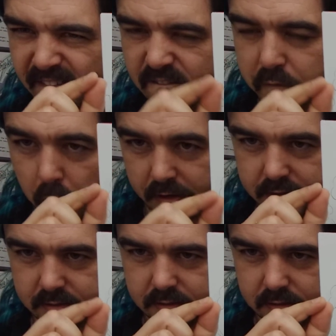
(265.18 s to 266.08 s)

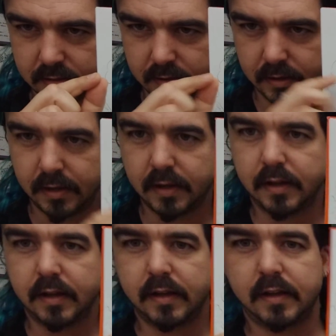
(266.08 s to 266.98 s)
voice,
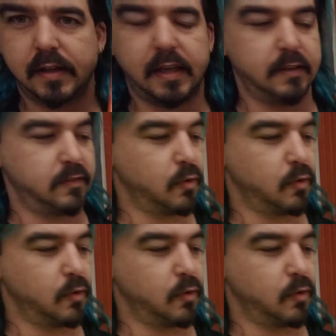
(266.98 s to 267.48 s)
is the